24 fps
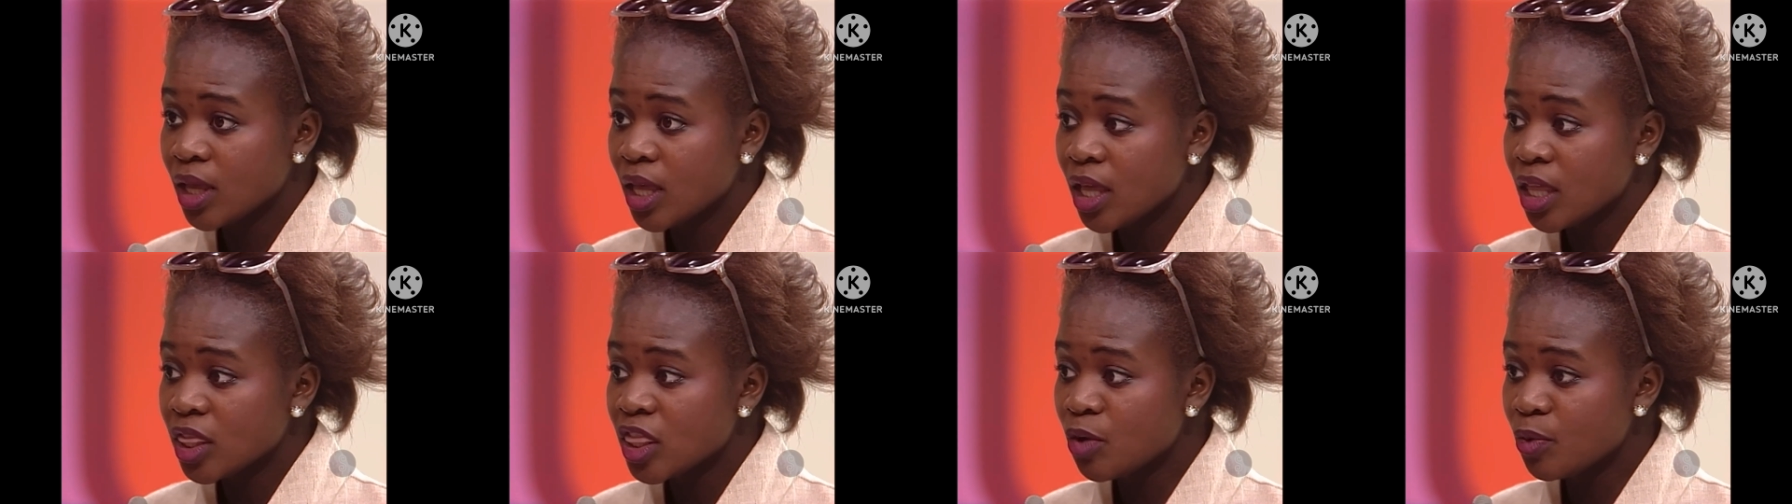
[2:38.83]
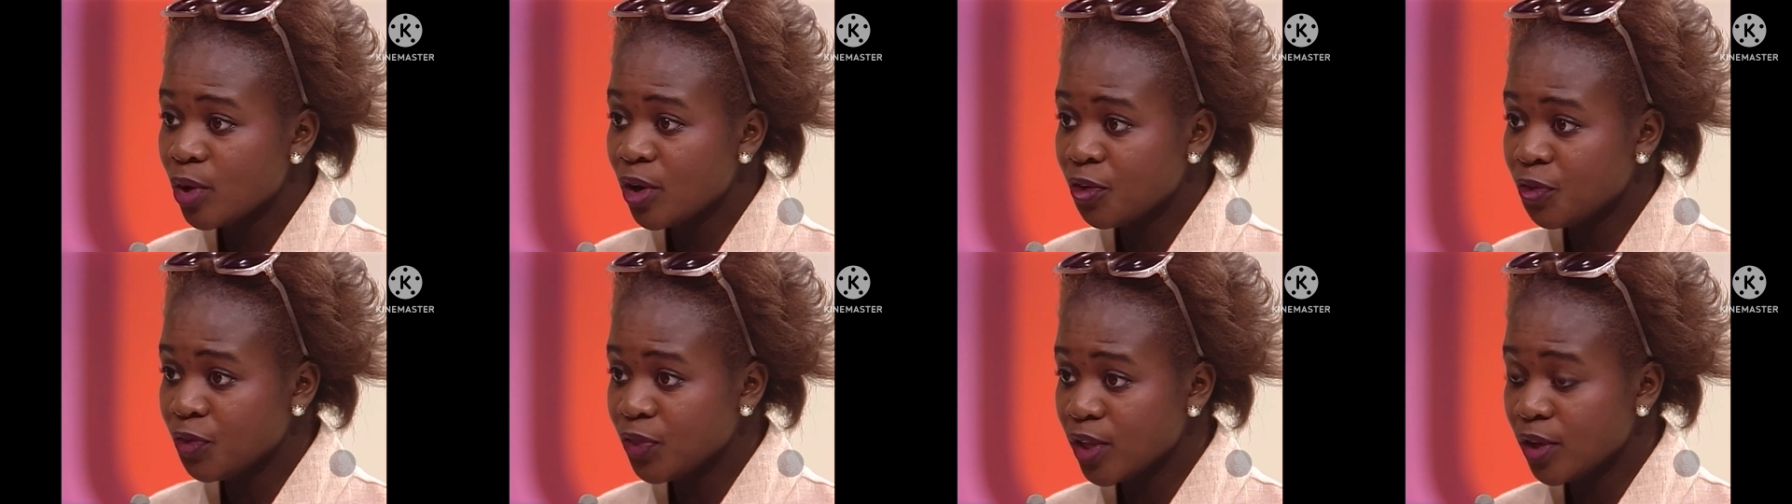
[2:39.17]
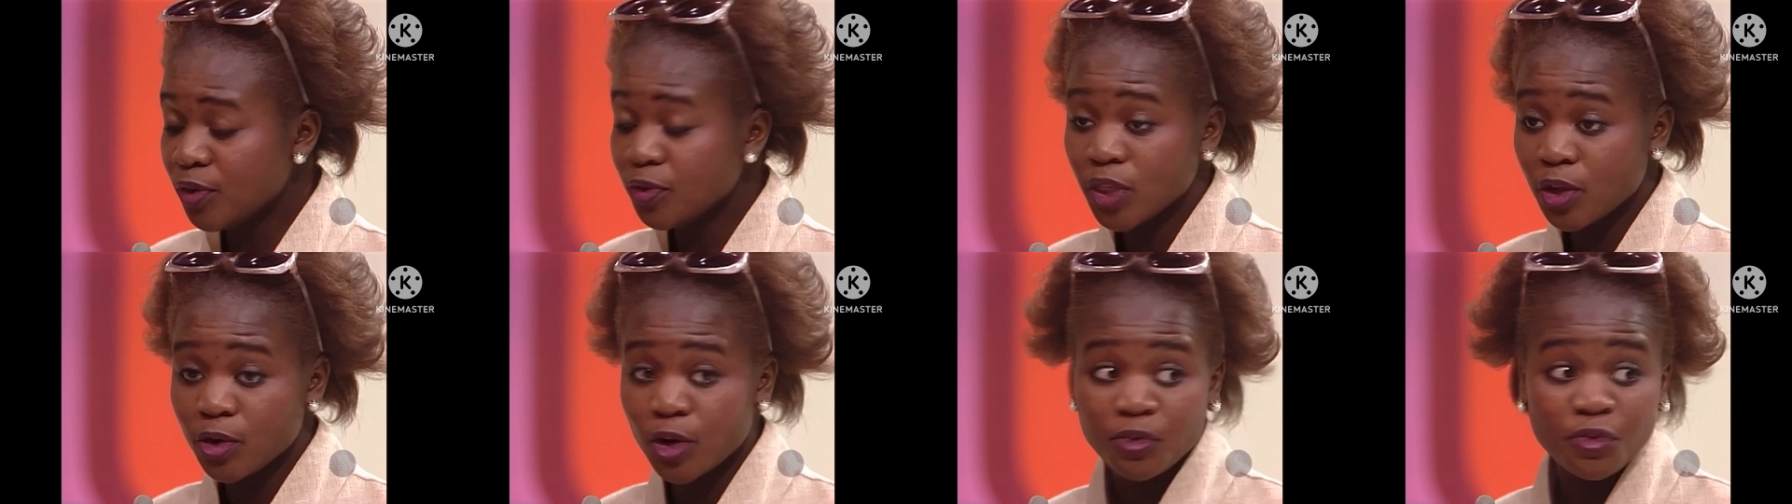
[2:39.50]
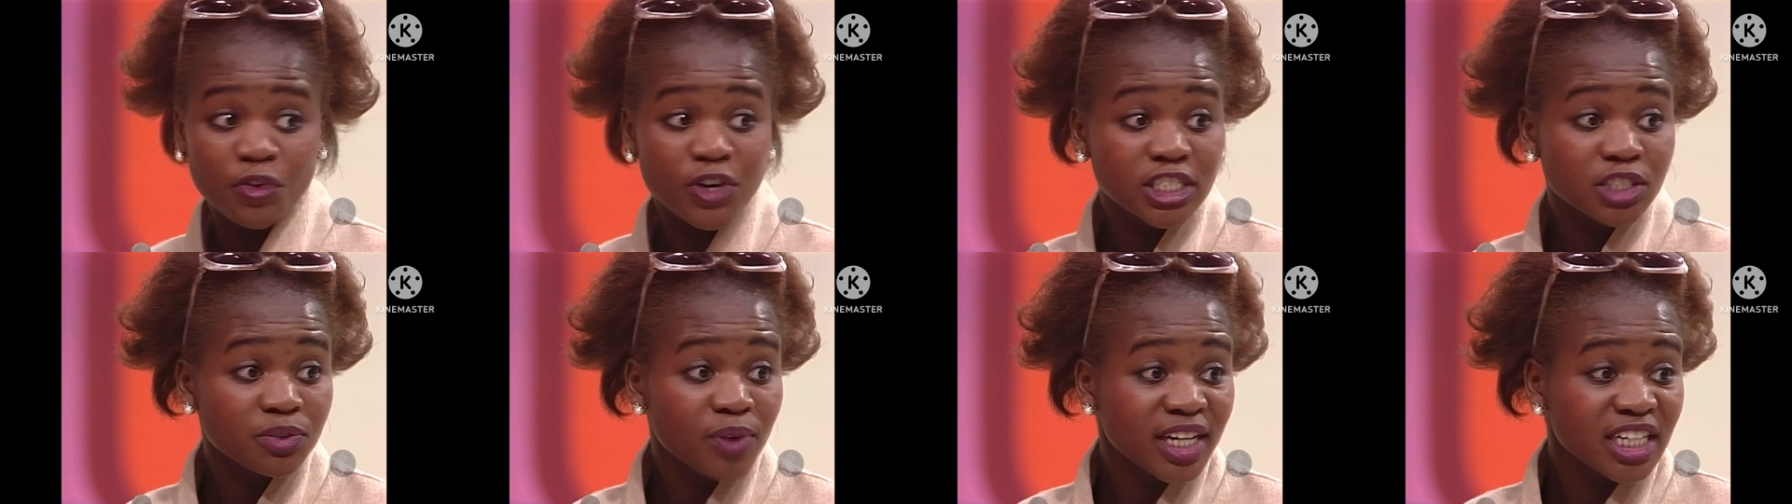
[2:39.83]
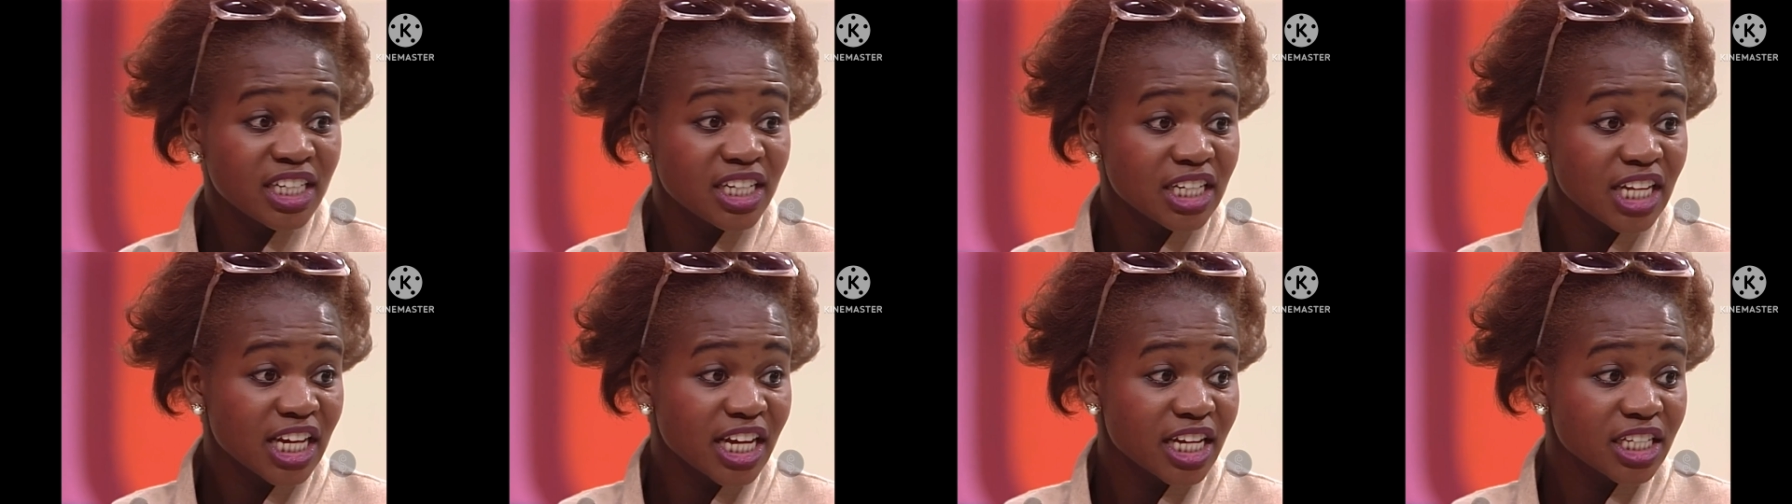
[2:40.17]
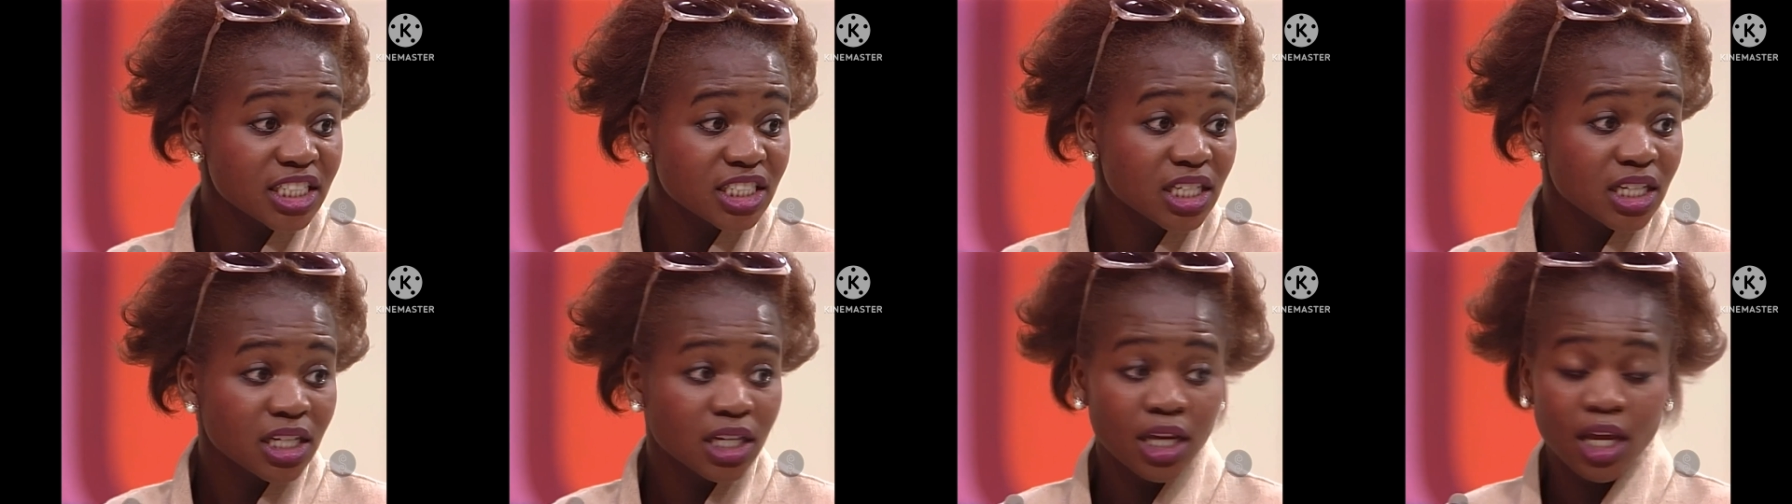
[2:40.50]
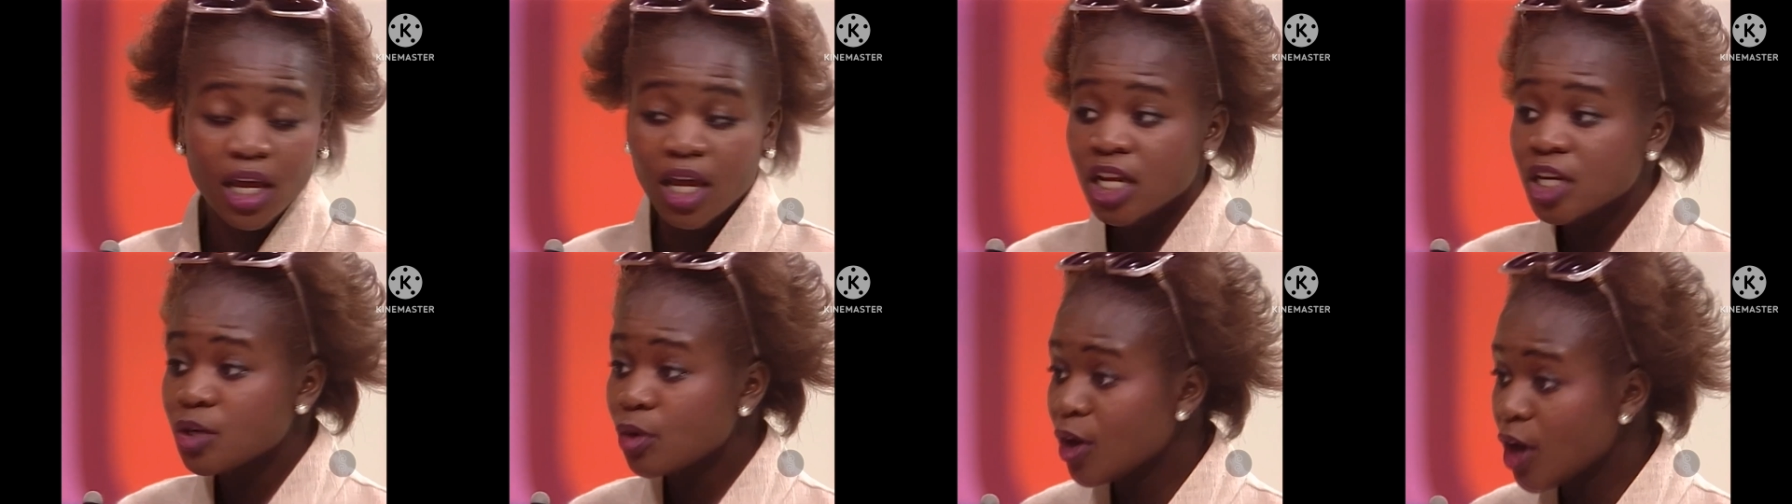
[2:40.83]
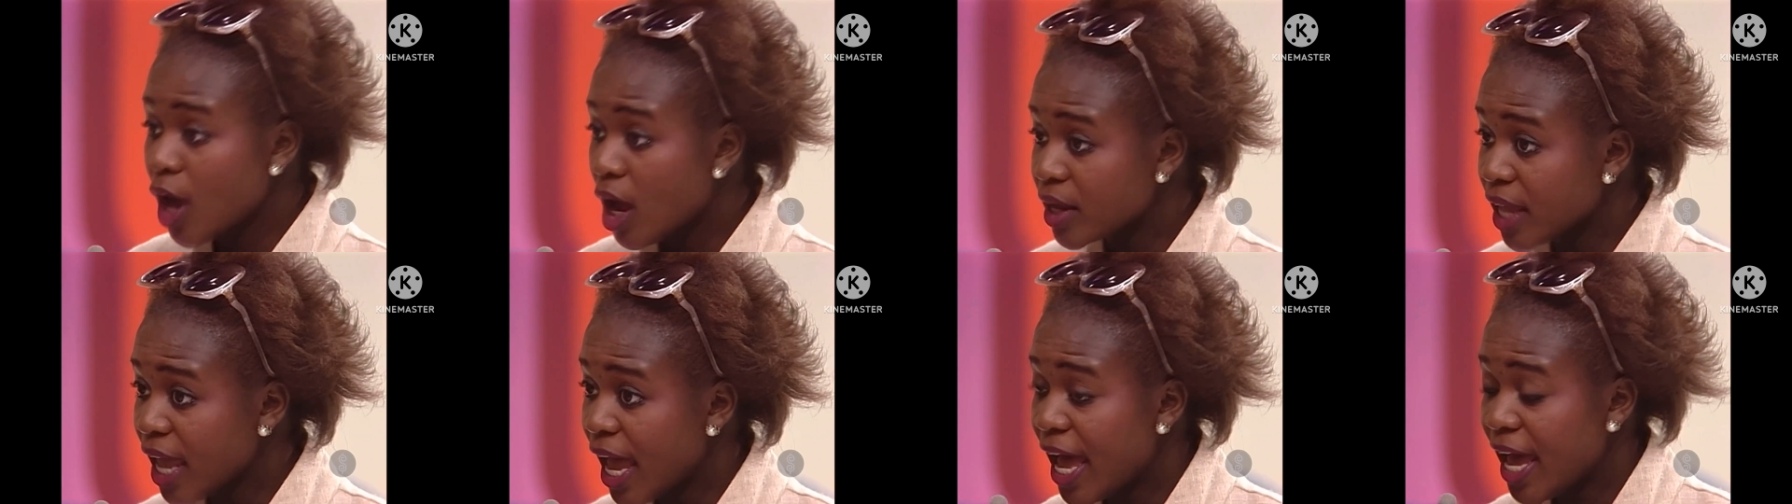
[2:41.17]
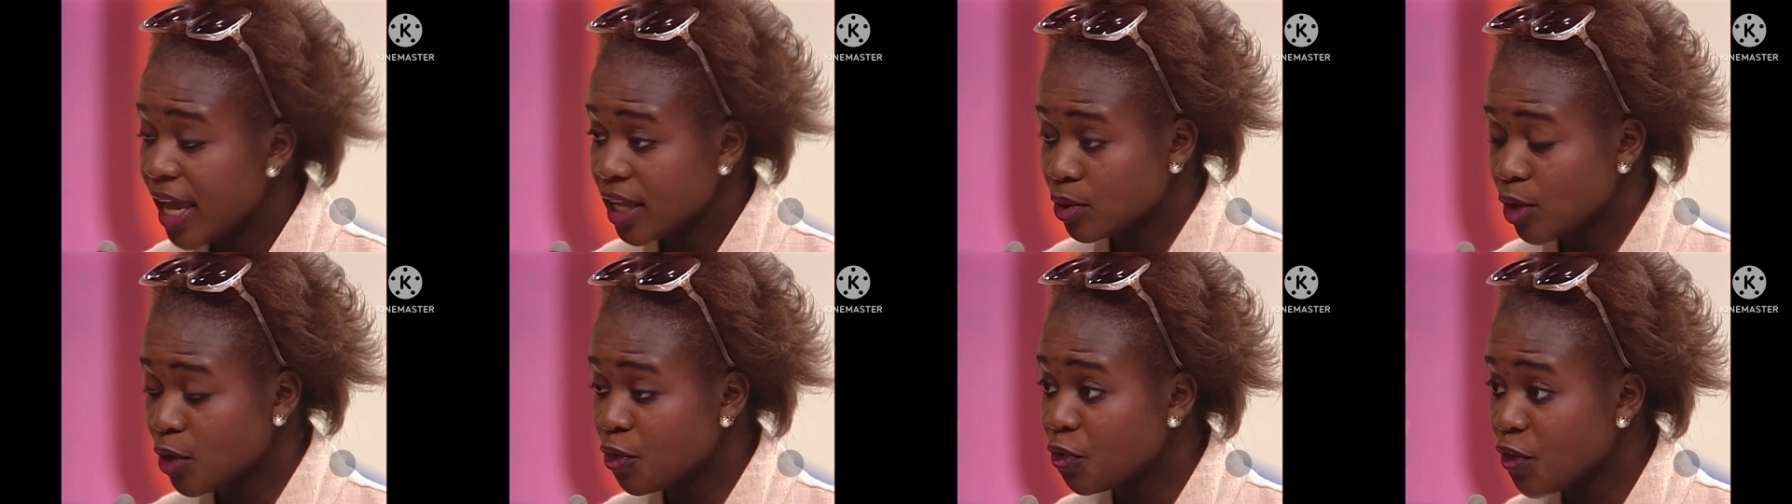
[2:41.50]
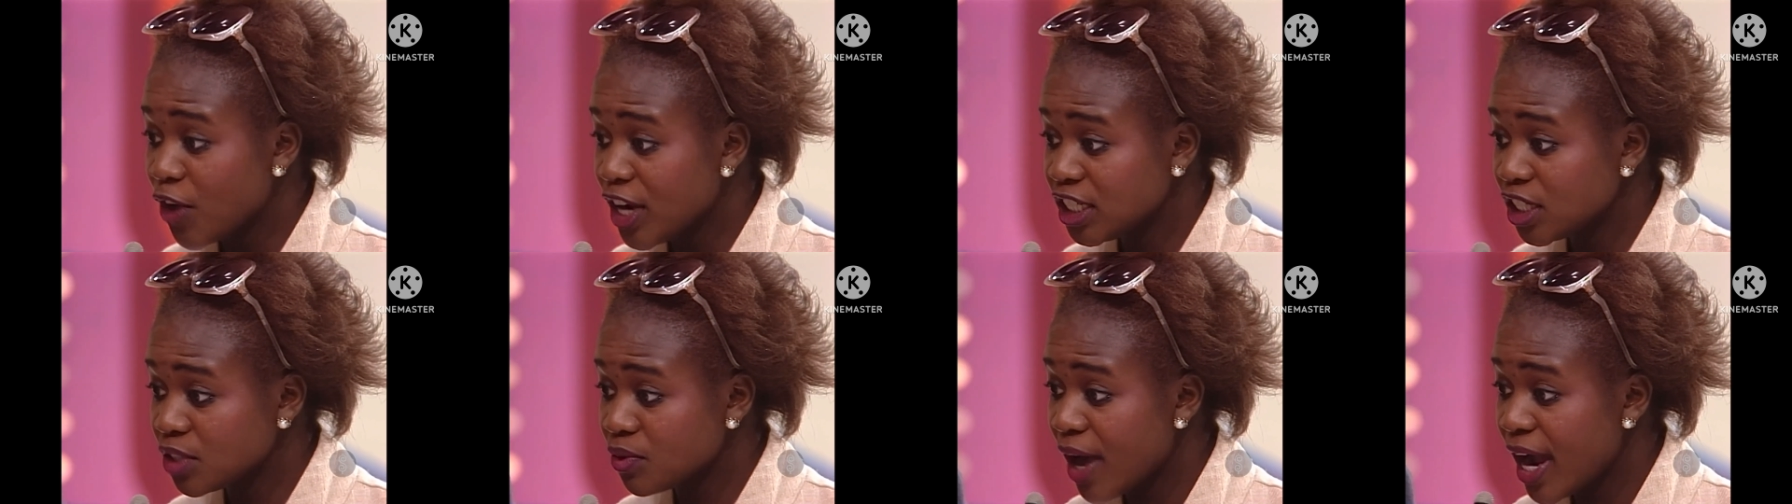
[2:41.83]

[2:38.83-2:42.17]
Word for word: the, re- the refrigerator. You're gonna keep Okay, that. refrigerator